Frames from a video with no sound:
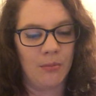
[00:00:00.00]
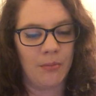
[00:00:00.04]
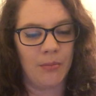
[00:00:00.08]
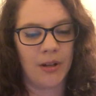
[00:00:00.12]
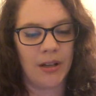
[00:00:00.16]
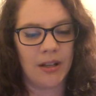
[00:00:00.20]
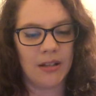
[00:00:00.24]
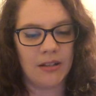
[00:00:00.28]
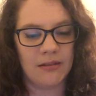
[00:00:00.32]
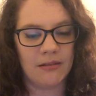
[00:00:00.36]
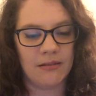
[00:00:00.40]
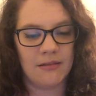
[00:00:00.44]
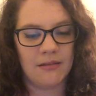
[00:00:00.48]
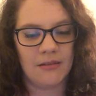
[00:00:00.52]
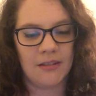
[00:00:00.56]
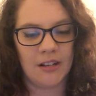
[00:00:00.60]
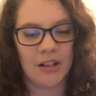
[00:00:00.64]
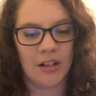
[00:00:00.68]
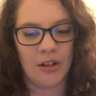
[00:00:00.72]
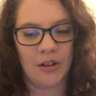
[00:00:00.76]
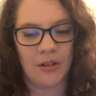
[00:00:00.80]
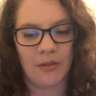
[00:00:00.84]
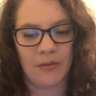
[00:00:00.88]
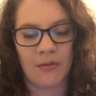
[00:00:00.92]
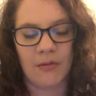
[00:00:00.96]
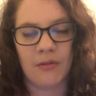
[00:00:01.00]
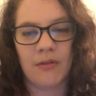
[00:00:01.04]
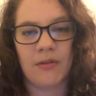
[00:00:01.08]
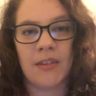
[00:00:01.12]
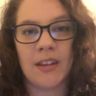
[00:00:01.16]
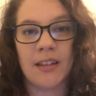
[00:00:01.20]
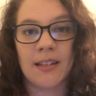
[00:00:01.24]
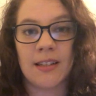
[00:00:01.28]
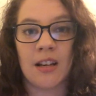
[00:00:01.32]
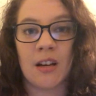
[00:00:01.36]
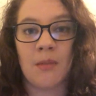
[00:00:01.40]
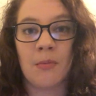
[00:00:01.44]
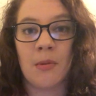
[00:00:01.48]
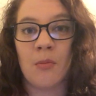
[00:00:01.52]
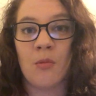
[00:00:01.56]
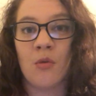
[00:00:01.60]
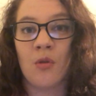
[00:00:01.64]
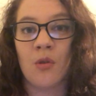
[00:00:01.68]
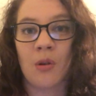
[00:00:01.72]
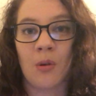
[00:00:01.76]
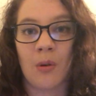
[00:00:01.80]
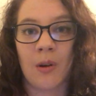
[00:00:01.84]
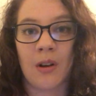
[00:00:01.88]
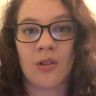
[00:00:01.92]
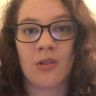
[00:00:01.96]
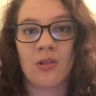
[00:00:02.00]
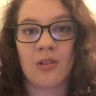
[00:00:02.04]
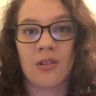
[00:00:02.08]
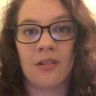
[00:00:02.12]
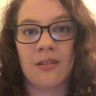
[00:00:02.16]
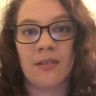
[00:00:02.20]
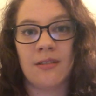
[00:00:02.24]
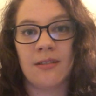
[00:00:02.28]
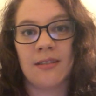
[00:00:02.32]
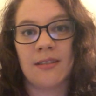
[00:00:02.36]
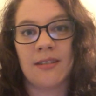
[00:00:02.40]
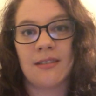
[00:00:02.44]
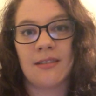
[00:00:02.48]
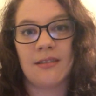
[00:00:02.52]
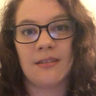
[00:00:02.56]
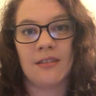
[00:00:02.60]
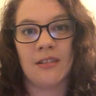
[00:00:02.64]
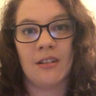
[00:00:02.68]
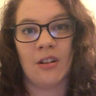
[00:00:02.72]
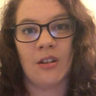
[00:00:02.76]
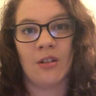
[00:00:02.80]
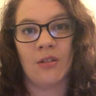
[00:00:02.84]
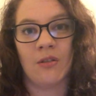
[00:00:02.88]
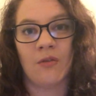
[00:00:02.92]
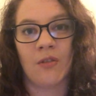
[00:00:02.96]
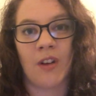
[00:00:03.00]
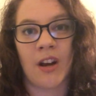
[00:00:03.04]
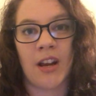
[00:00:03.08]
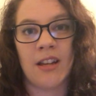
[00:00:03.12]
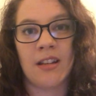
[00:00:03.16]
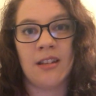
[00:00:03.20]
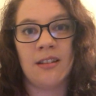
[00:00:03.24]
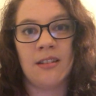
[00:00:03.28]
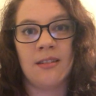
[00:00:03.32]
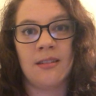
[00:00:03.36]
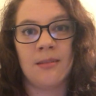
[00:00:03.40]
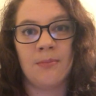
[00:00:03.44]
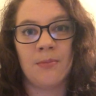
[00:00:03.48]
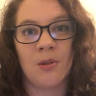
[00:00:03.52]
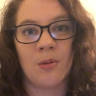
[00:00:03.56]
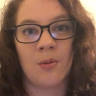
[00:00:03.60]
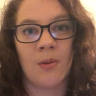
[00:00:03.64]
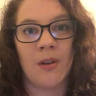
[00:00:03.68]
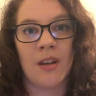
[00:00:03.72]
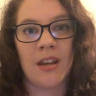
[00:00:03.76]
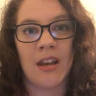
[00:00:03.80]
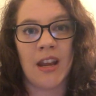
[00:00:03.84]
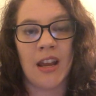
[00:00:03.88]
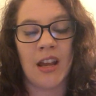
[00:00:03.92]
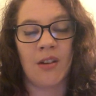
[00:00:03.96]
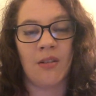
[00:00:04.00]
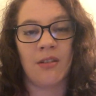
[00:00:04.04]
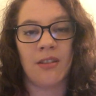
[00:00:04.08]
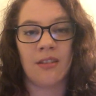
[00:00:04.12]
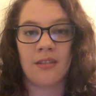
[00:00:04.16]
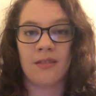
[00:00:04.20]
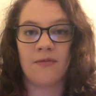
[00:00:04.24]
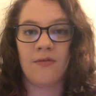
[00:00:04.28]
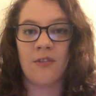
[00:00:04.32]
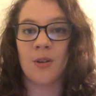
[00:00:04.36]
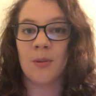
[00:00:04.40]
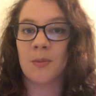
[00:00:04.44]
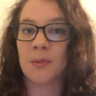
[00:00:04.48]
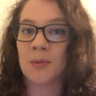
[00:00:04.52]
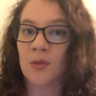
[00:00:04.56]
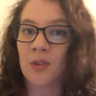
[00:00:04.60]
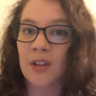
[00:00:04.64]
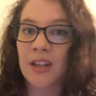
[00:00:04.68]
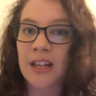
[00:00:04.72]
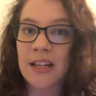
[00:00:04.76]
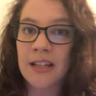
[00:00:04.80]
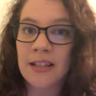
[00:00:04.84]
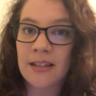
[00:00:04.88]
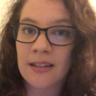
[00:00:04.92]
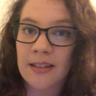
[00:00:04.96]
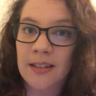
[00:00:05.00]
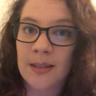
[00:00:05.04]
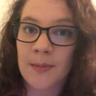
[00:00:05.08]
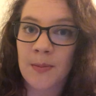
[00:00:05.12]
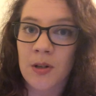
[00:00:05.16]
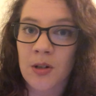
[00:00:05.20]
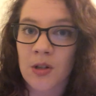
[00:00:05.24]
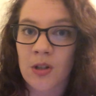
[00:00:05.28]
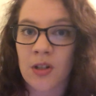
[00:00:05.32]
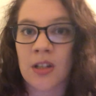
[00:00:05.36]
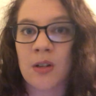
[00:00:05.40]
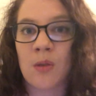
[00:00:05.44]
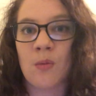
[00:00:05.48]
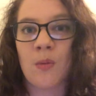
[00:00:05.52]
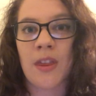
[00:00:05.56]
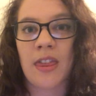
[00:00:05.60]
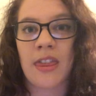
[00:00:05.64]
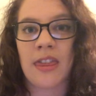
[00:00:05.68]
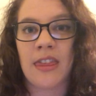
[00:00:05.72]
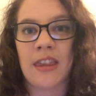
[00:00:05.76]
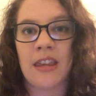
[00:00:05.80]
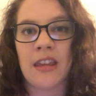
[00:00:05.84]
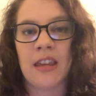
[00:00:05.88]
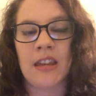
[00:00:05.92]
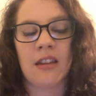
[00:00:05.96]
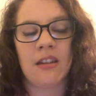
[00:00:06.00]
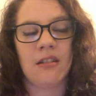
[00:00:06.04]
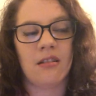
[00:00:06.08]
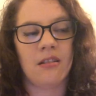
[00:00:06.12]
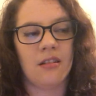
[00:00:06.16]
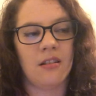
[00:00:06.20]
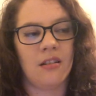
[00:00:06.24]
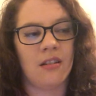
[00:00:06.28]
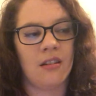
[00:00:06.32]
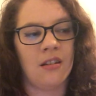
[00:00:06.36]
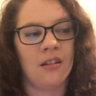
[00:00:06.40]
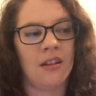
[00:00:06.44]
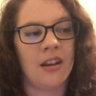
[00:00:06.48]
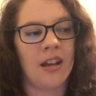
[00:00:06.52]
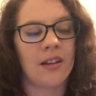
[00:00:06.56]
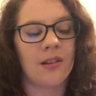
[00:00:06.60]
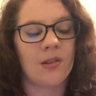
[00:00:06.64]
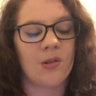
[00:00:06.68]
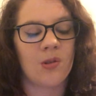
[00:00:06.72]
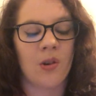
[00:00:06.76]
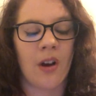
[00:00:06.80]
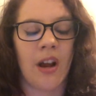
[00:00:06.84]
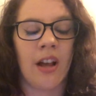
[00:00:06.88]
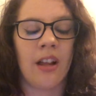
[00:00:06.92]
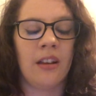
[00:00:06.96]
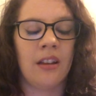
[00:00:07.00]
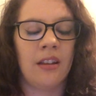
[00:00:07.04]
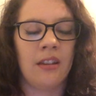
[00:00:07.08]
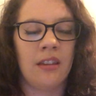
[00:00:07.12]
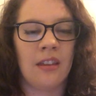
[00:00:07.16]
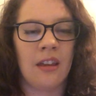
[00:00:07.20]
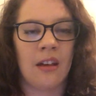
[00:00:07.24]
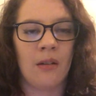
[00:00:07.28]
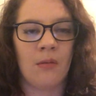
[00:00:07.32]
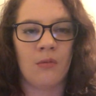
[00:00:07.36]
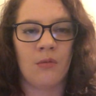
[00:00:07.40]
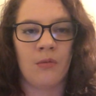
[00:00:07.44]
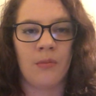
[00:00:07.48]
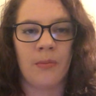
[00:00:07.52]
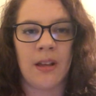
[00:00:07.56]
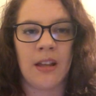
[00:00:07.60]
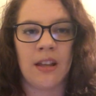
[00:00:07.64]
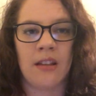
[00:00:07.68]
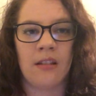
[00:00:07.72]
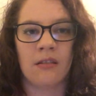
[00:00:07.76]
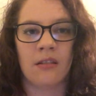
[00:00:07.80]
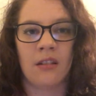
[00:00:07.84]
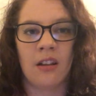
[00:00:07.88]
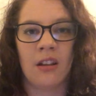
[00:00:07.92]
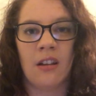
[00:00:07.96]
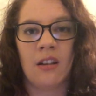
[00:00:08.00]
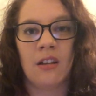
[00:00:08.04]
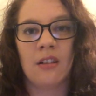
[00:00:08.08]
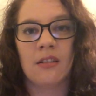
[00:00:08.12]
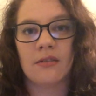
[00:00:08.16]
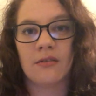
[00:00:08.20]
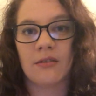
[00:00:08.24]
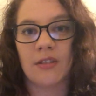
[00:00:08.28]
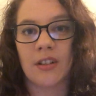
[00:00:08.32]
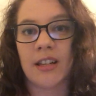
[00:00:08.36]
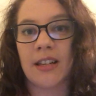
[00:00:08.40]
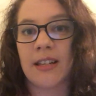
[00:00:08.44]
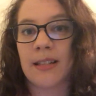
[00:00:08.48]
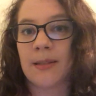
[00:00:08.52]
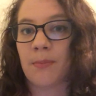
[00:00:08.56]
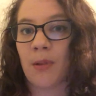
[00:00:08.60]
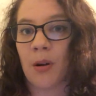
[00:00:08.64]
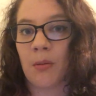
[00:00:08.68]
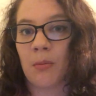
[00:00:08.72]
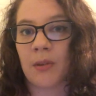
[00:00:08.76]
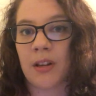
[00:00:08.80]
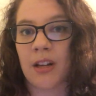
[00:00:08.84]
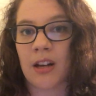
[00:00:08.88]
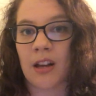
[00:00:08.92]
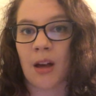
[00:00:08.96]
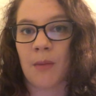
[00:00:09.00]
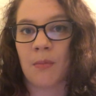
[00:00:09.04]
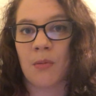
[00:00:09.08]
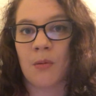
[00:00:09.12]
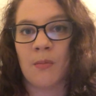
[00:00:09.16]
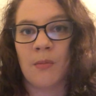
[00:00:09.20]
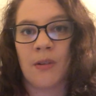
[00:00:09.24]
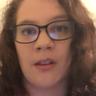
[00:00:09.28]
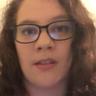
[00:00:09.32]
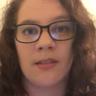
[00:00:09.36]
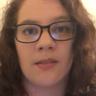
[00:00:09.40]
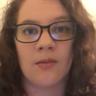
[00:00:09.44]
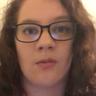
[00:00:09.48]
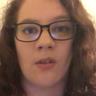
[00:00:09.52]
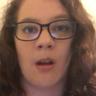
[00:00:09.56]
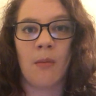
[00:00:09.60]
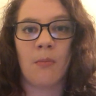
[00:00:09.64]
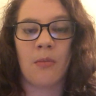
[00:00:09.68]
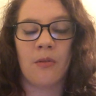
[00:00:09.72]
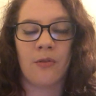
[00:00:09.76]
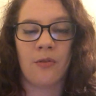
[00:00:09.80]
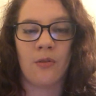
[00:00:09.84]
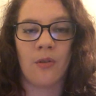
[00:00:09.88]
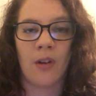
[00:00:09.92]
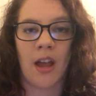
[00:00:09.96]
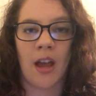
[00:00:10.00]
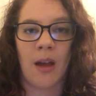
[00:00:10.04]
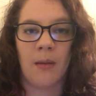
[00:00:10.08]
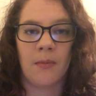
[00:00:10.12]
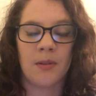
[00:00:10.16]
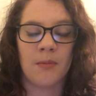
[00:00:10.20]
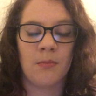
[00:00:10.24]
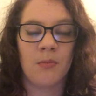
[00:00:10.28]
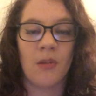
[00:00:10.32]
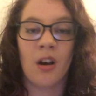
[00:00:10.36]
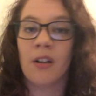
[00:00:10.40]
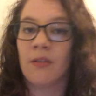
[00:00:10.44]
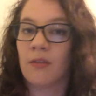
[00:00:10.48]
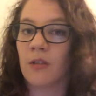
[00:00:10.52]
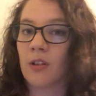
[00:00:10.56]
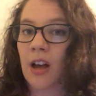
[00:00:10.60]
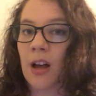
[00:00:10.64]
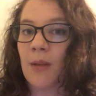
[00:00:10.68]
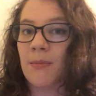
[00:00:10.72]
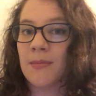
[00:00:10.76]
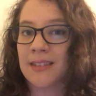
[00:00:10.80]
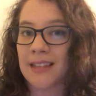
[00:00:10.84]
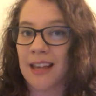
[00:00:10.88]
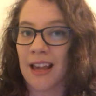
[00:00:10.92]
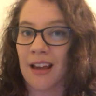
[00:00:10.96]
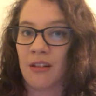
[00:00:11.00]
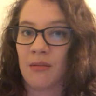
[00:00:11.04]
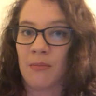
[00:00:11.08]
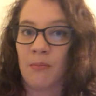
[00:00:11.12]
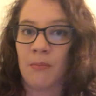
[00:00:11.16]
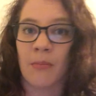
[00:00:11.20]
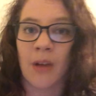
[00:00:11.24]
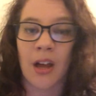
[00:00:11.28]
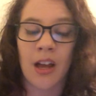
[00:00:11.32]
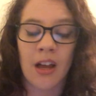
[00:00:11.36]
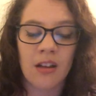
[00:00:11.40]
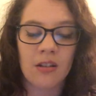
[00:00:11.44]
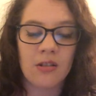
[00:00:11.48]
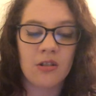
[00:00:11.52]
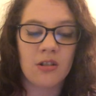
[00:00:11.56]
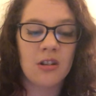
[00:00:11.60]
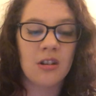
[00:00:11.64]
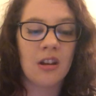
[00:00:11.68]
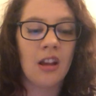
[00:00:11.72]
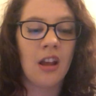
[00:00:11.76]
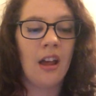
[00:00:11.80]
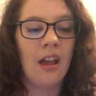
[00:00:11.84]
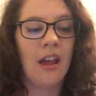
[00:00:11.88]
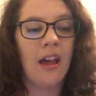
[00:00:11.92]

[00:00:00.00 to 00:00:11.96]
But, you know, there's going to be more questions, you know, raised between now and the film's release, especially with the next trailer that will be released probably in a couple months, right before Captain Marvel comes out in March.